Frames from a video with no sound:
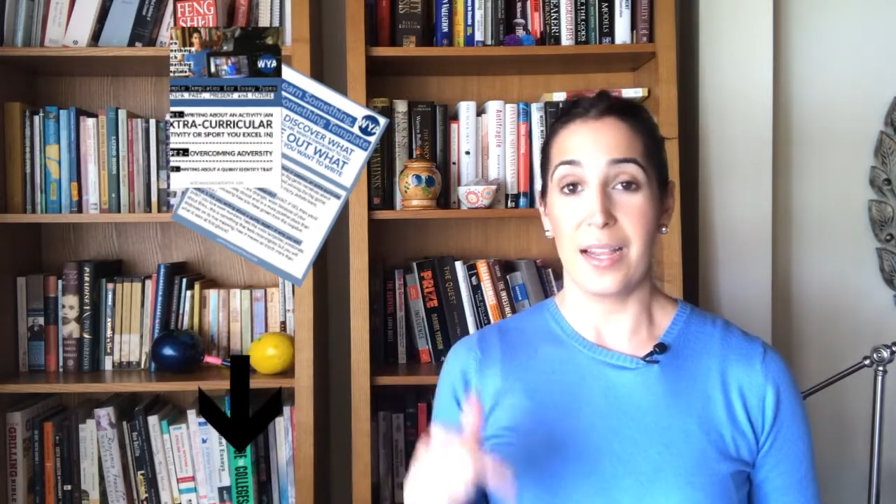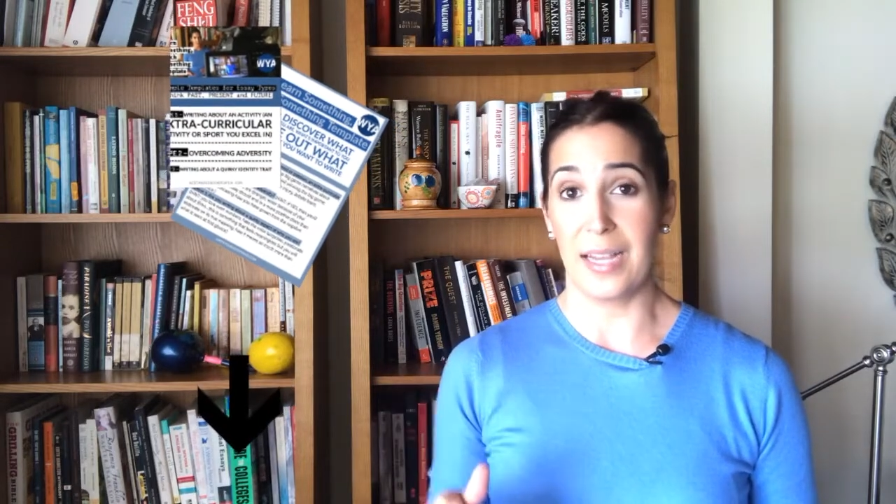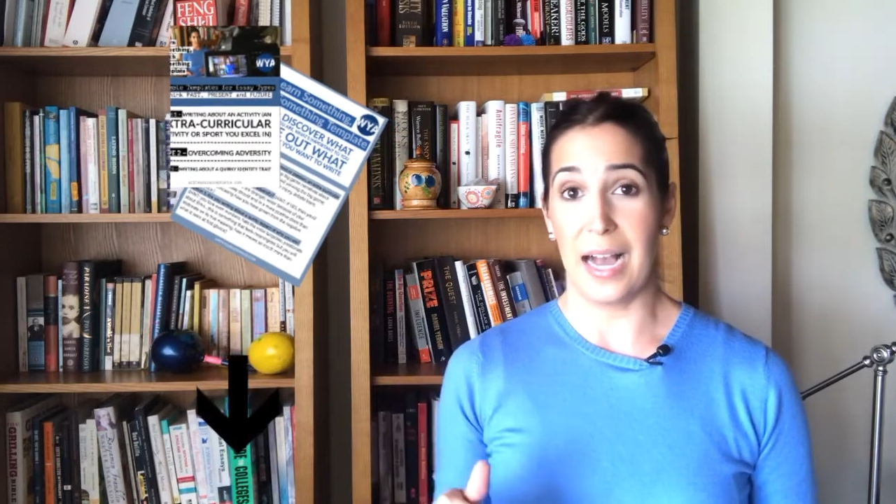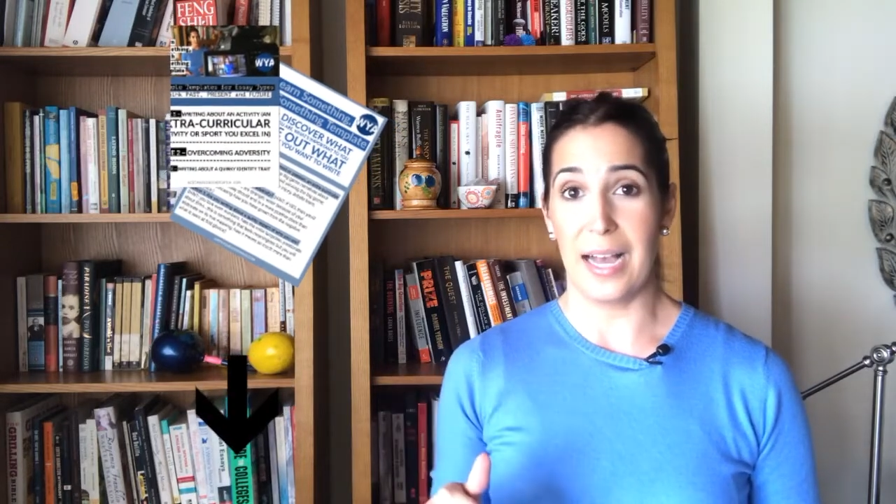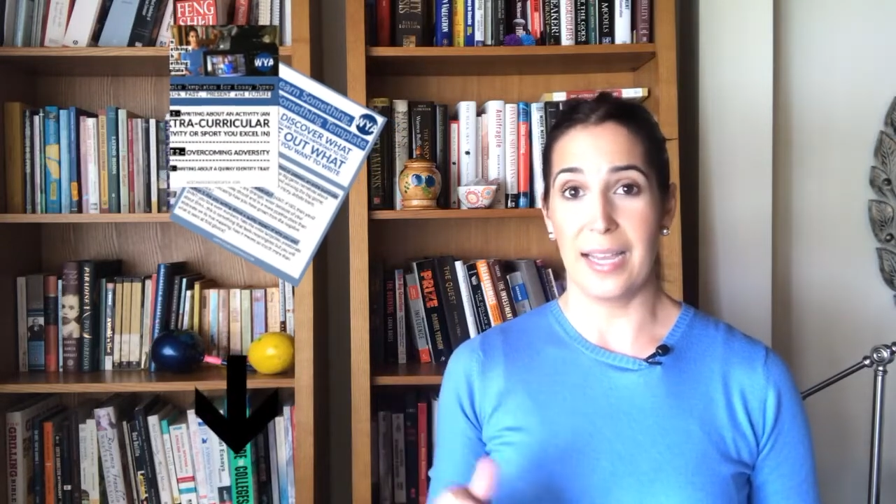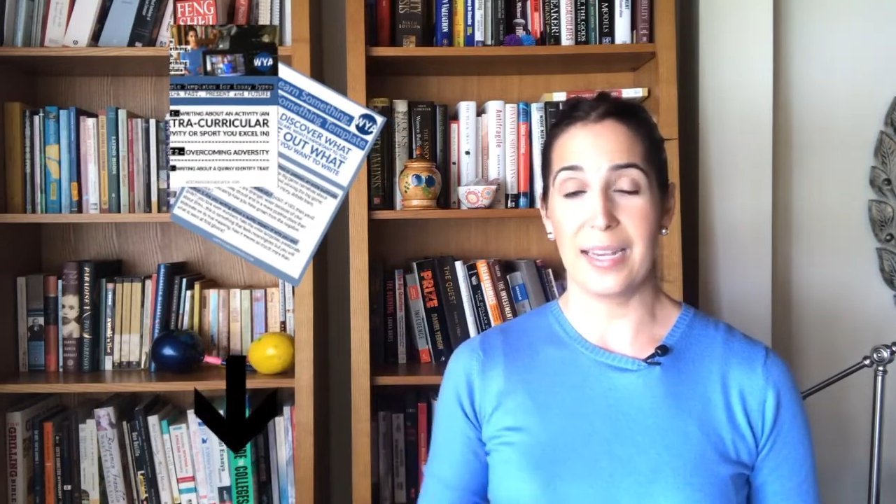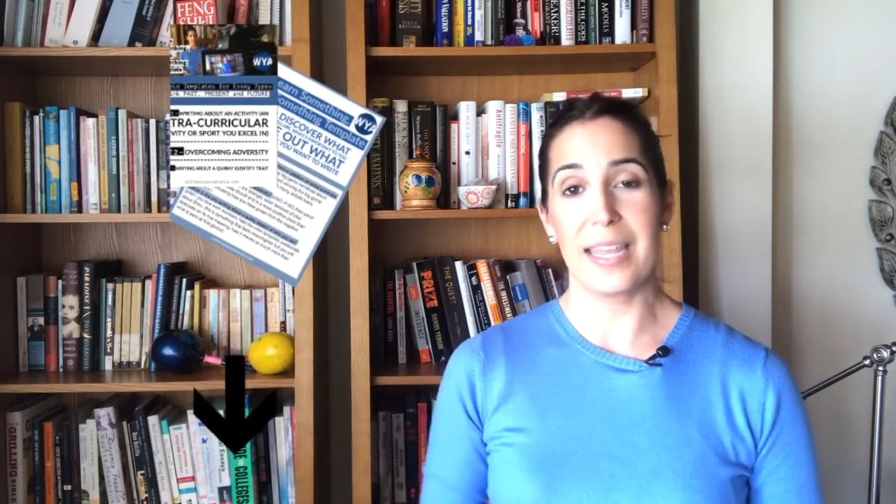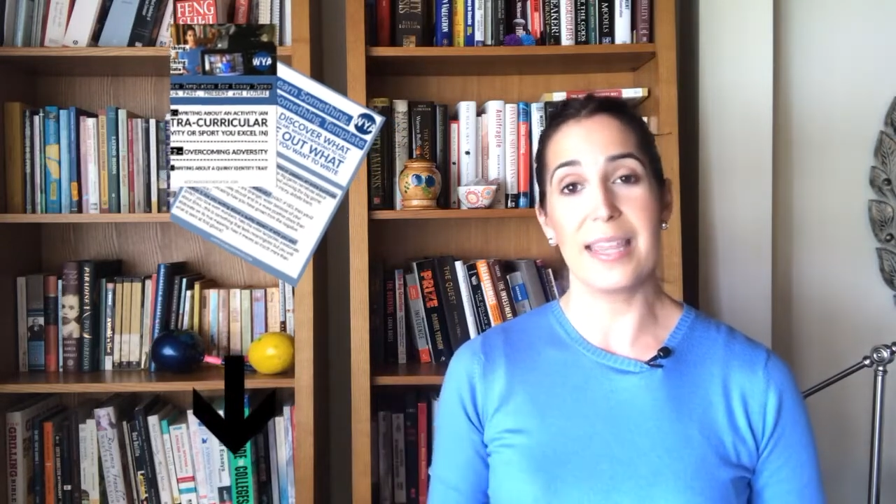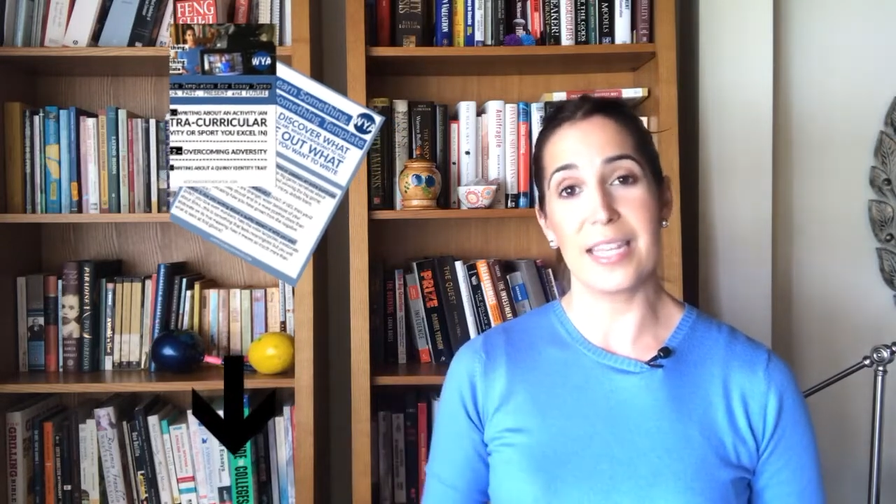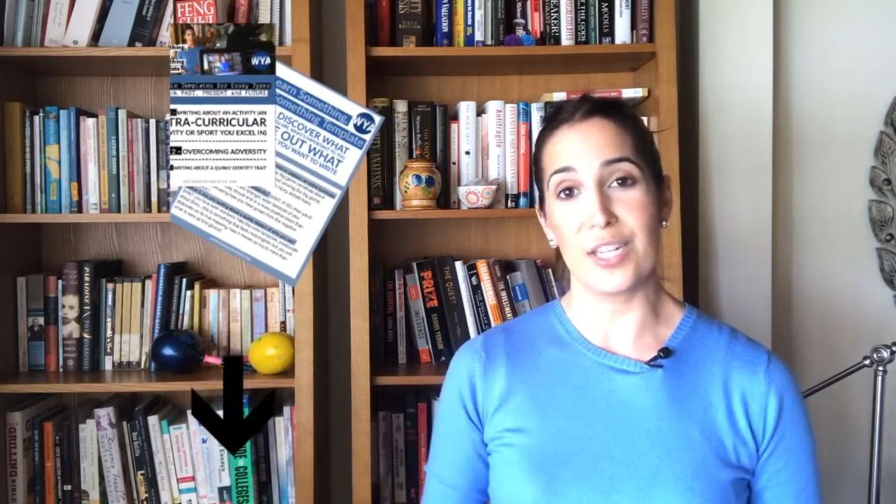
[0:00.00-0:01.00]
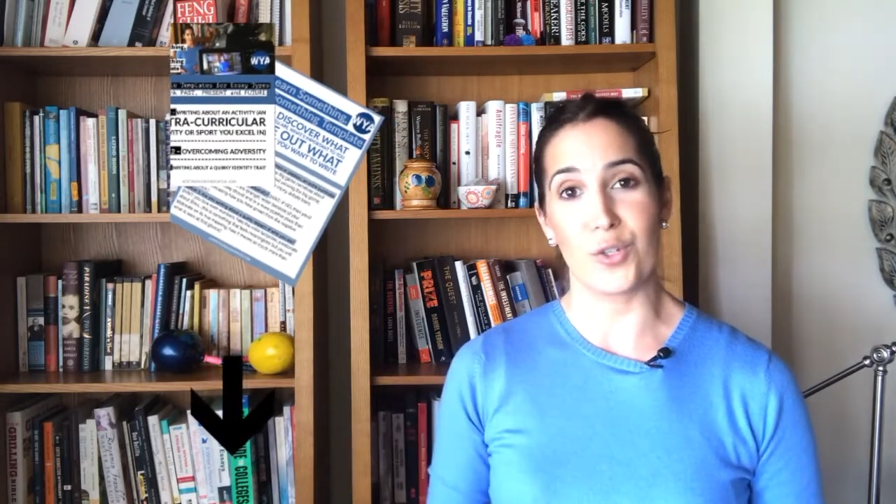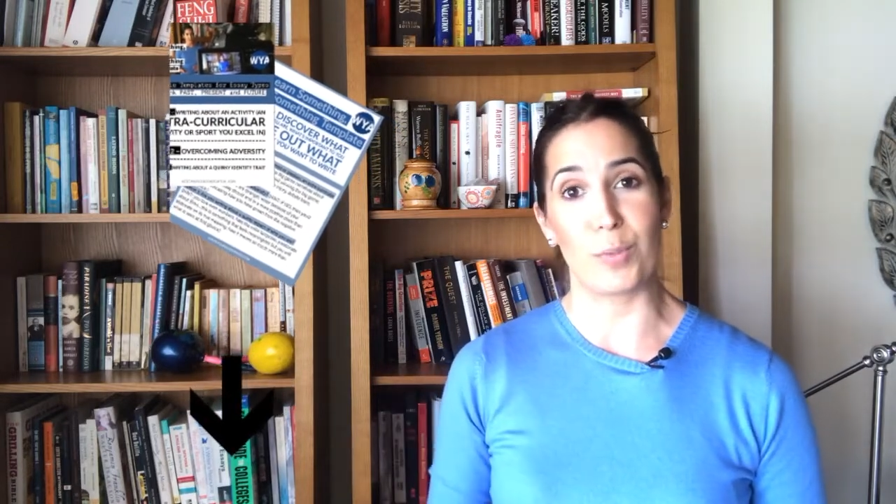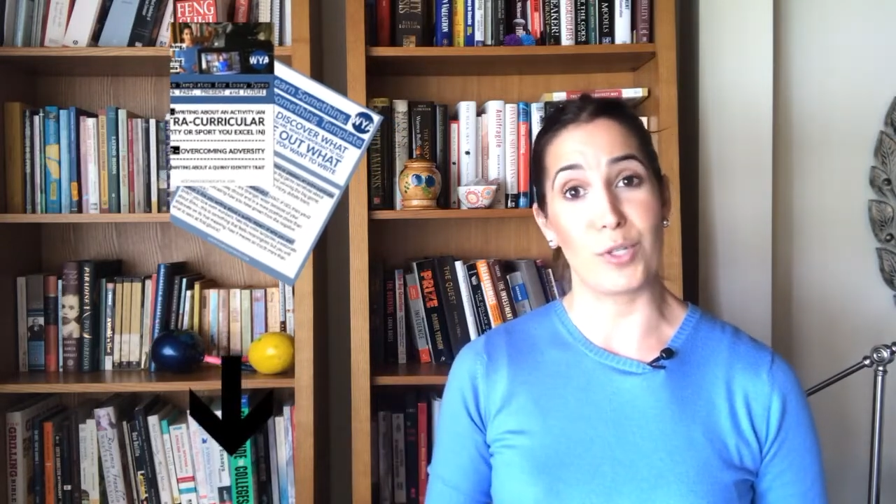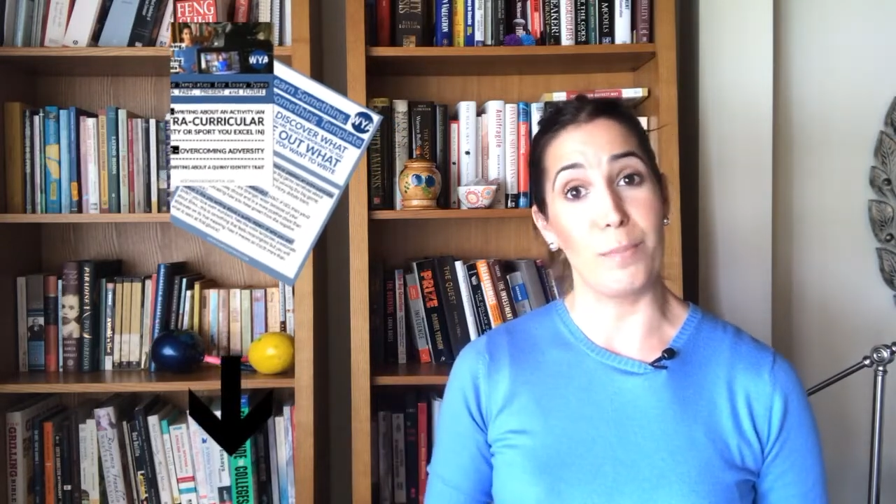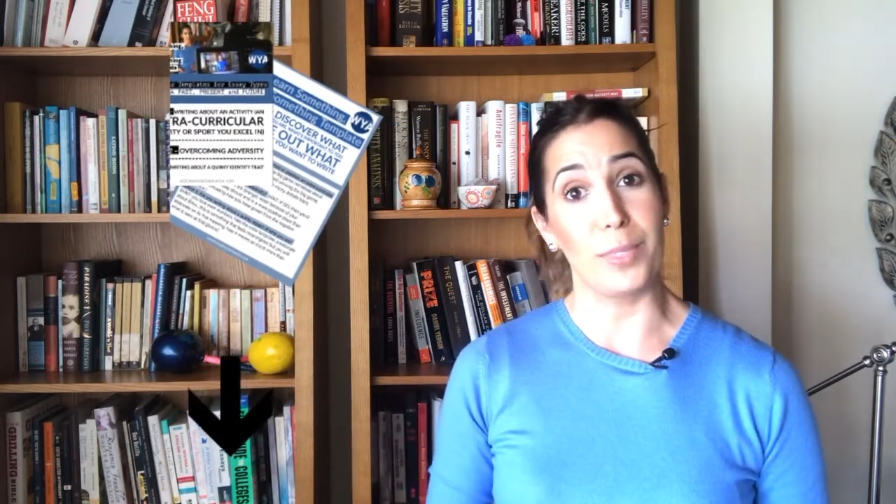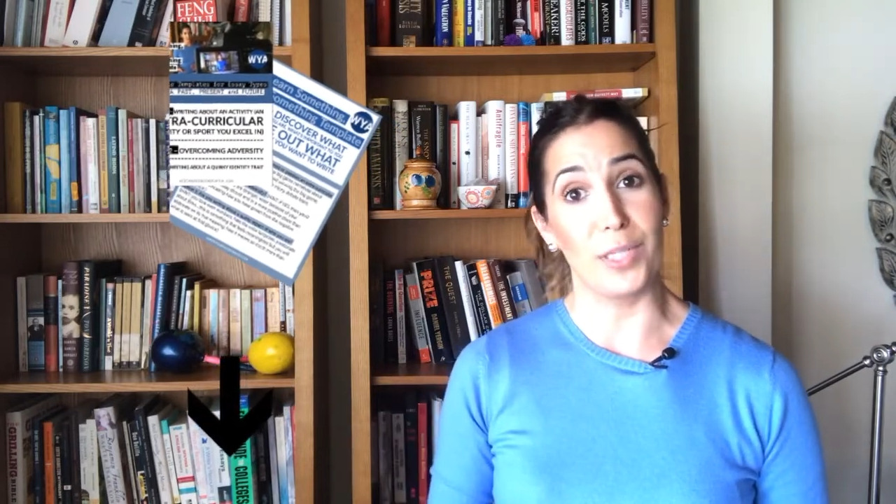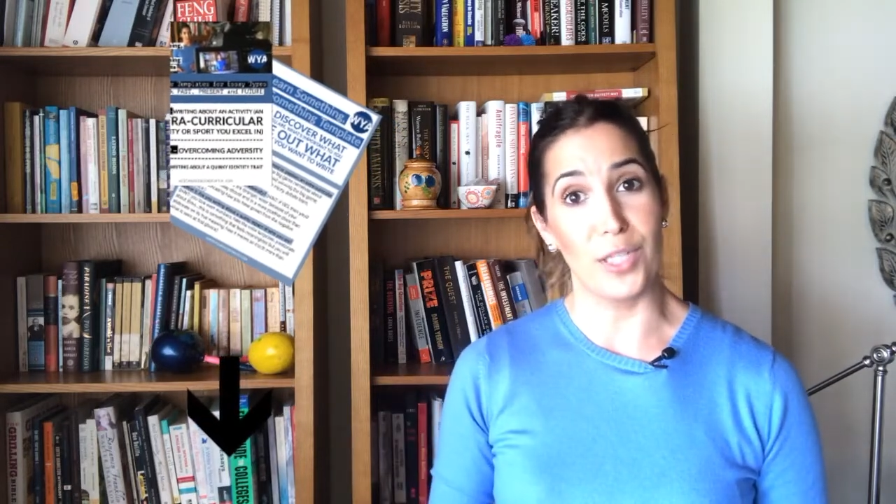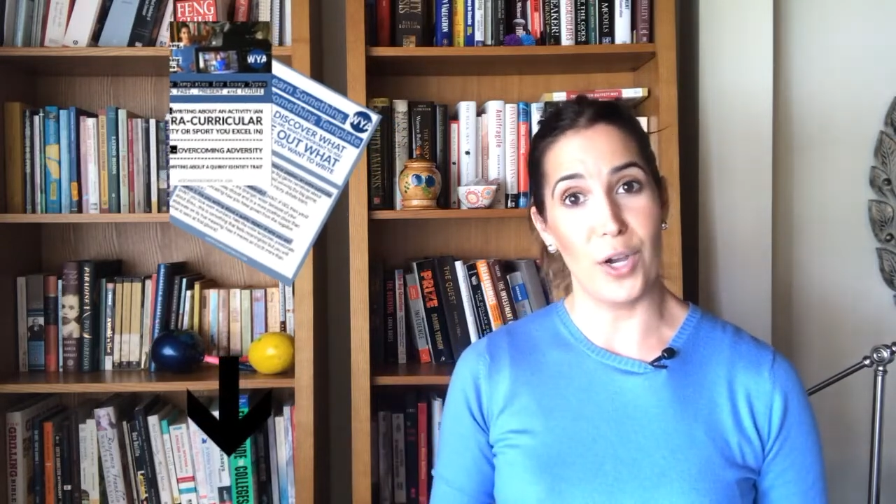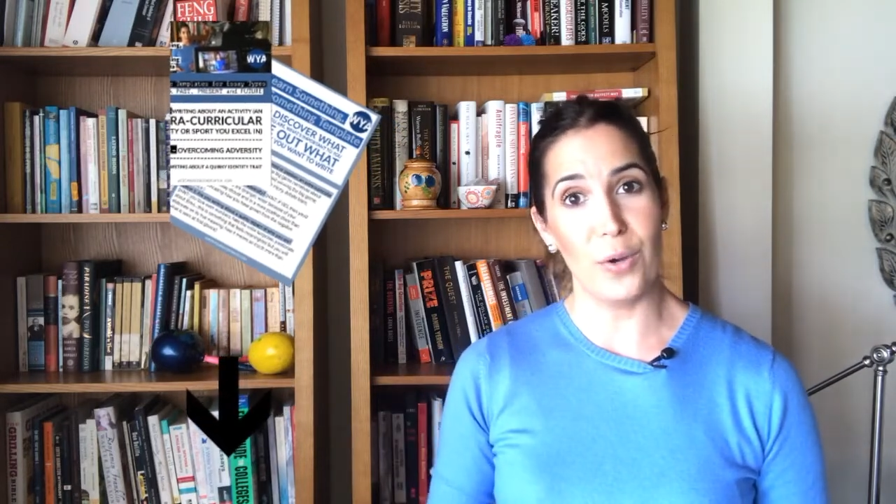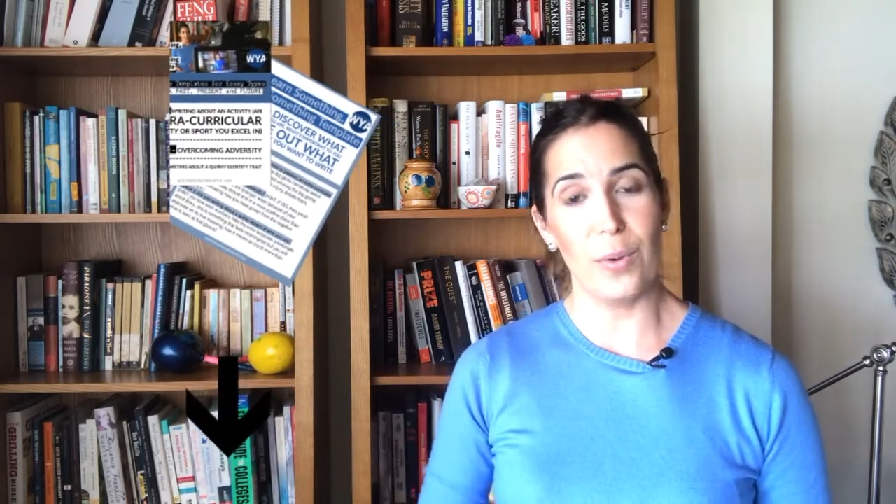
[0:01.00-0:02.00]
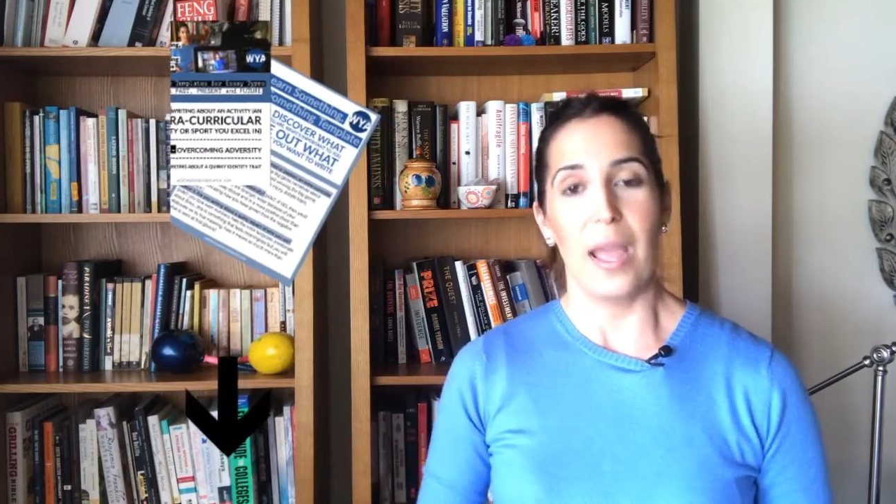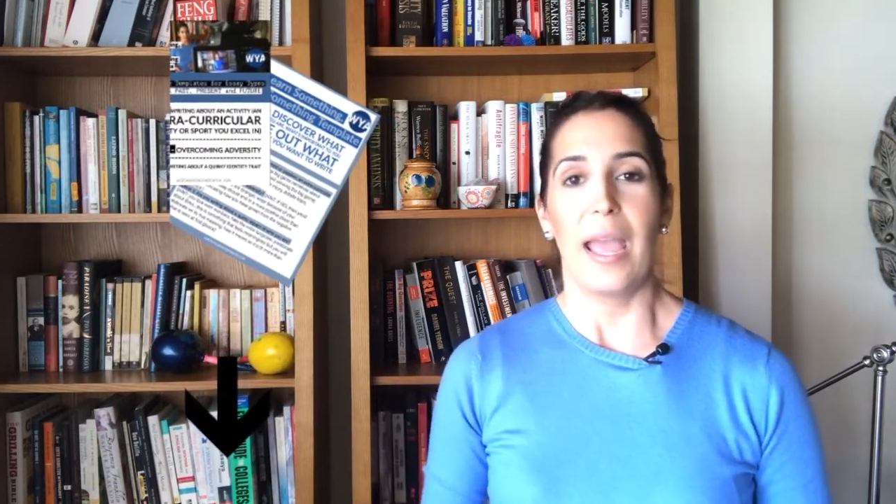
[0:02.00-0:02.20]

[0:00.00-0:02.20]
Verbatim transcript: guide in the description below,